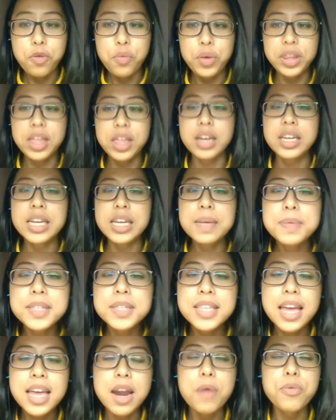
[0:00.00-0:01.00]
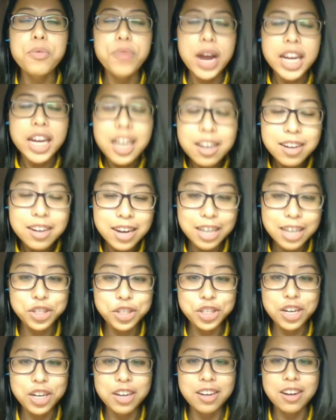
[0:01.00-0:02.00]
with a deep sense of
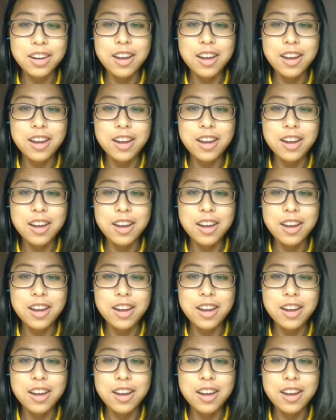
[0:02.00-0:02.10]
recognition